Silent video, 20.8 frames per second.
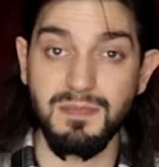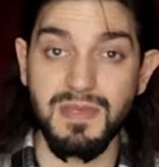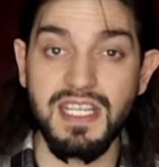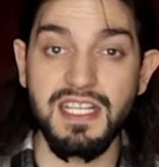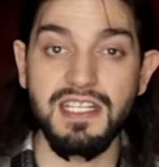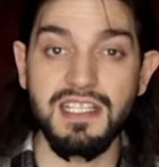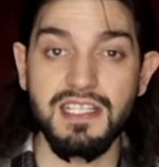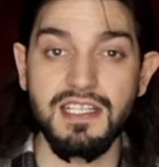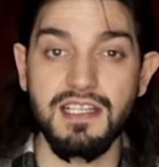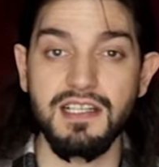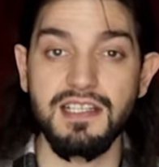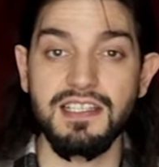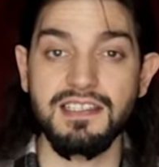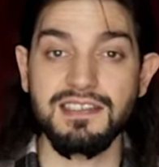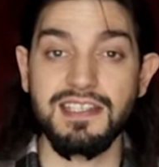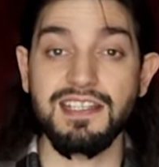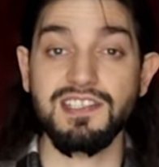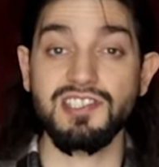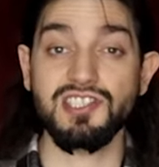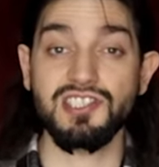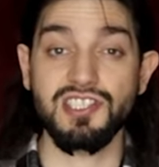media is
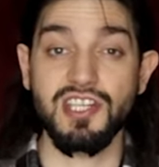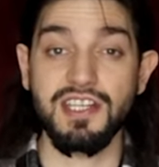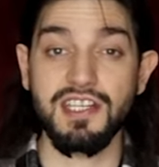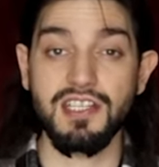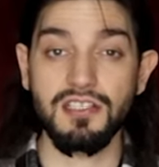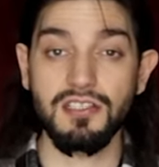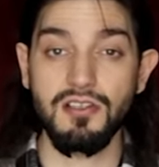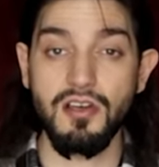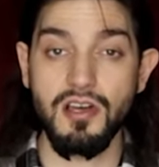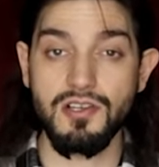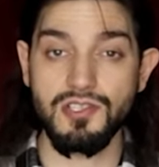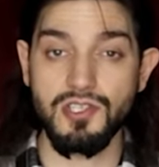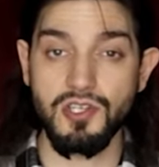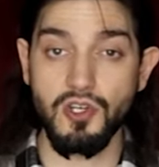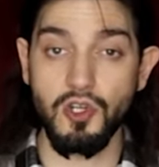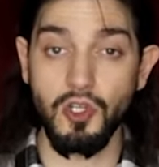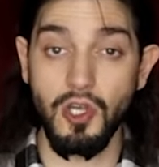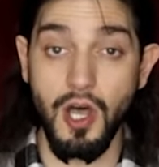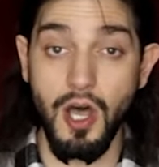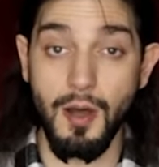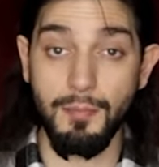a
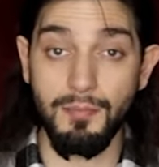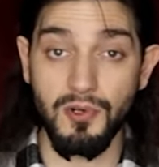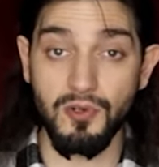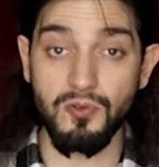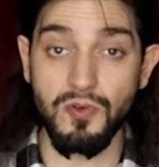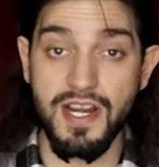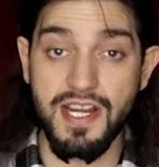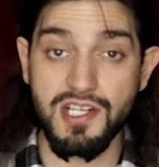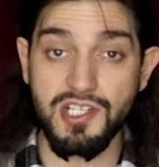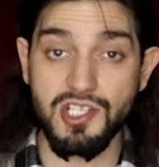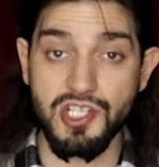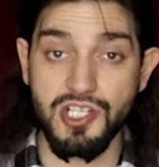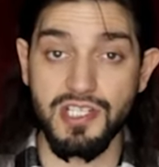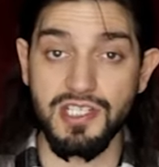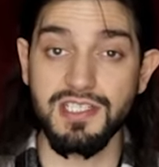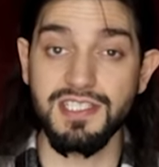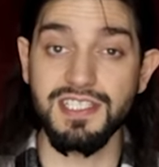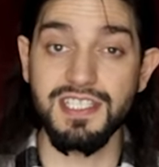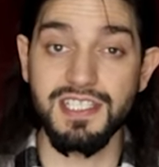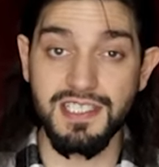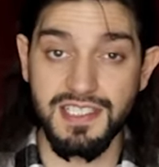psychological
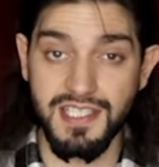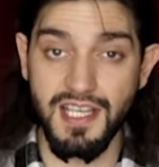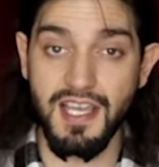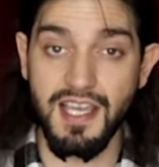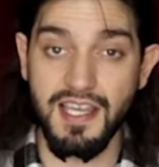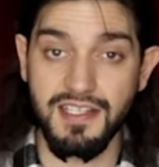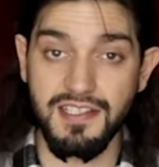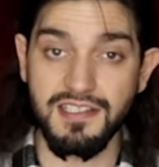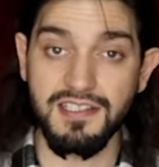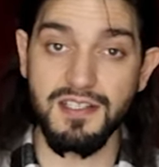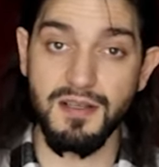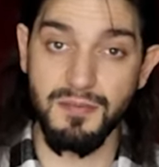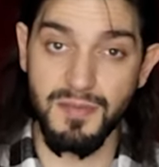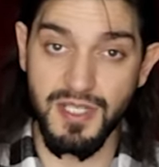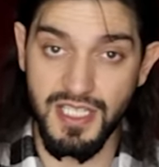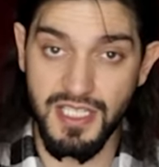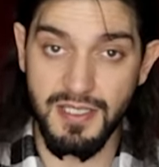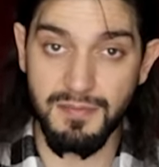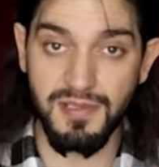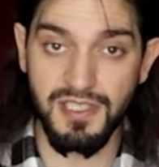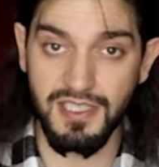operation designed to
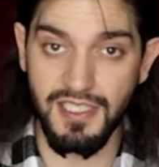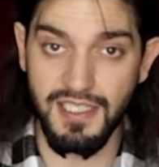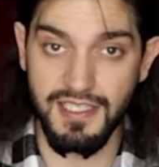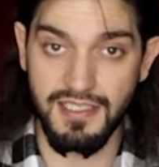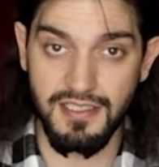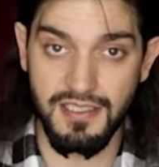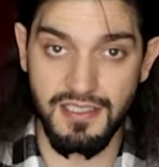manipulate